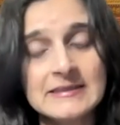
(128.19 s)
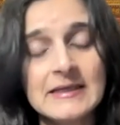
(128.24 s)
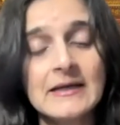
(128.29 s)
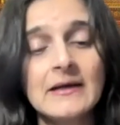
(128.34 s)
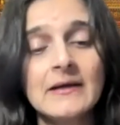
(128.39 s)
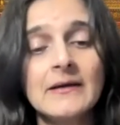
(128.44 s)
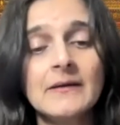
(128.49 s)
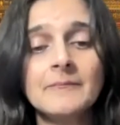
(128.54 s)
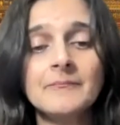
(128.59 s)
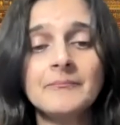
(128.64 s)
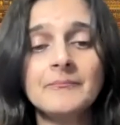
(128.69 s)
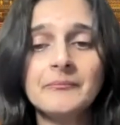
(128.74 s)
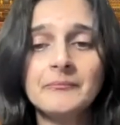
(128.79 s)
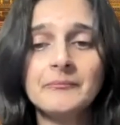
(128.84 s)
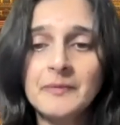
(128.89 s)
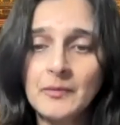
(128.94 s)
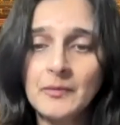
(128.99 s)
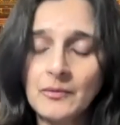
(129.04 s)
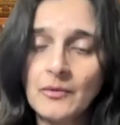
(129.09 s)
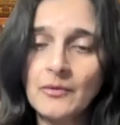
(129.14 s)

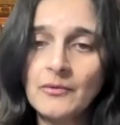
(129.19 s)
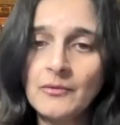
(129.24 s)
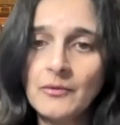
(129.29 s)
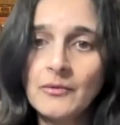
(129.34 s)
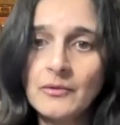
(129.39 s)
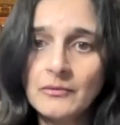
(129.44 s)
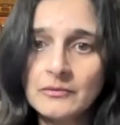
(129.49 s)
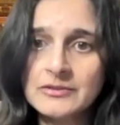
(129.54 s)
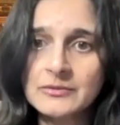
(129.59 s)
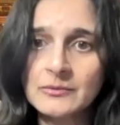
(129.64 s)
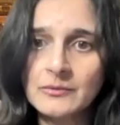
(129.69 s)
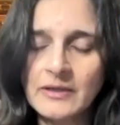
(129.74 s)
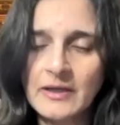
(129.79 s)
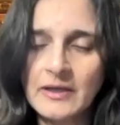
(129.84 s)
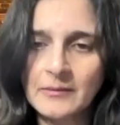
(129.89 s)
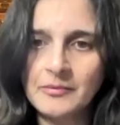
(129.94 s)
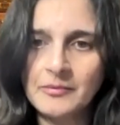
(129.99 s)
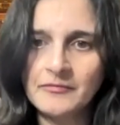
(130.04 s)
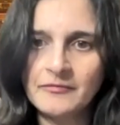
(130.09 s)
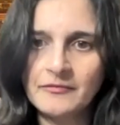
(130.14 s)
but also what I
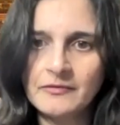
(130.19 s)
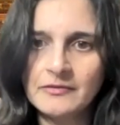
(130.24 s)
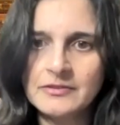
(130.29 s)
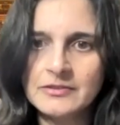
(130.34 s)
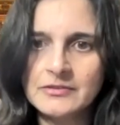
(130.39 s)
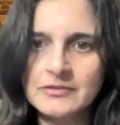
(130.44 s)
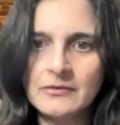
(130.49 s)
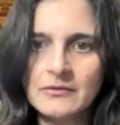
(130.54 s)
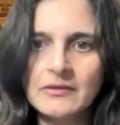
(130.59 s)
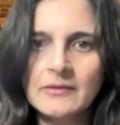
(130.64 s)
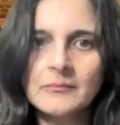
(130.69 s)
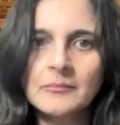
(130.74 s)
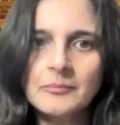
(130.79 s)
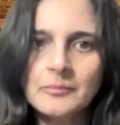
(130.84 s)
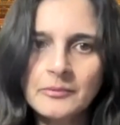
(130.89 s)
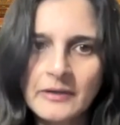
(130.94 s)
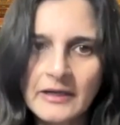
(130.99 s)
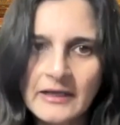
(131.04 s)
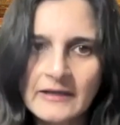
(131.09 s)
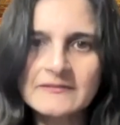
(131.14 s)
prefer to call a
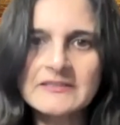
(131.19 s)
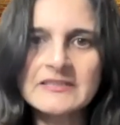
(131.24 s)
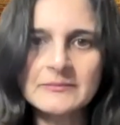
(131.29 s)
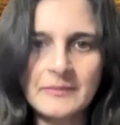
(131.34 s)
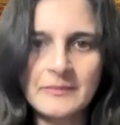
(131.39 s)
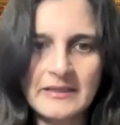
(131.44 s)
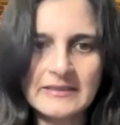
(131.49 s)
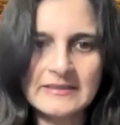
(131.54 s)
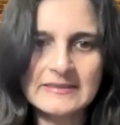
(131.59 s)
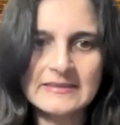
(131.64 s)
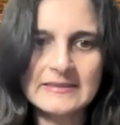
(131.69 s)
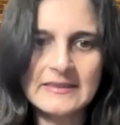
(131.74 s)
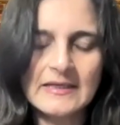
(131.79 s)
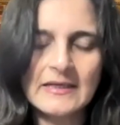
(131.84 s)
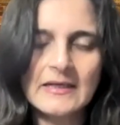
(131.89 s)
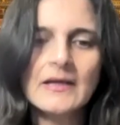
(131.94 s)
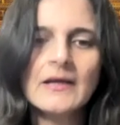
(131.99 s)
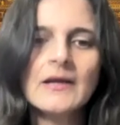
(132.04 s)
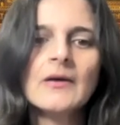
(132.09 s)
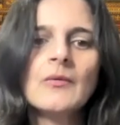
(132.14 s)
brave space,
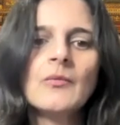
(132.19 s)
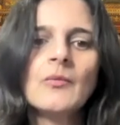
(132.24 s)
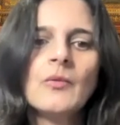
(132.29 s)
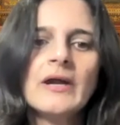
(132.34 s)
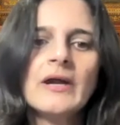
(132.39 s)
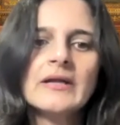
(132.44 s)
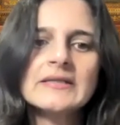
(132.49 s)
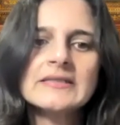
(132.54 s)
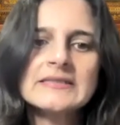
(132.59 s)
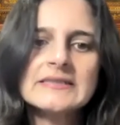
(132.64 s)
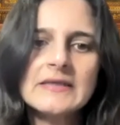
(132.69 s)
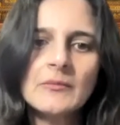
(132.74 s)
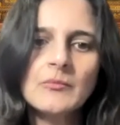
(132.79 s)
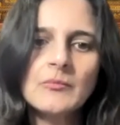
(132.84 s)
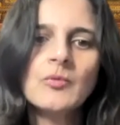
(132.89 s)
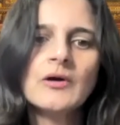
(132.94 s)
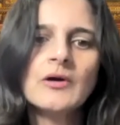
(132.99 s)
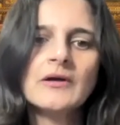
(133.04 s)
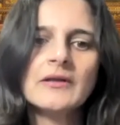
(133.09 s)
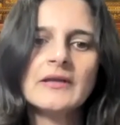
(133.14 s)
where
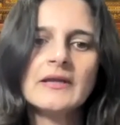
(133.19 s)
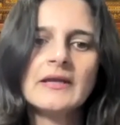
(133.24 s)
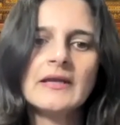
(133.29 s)
someone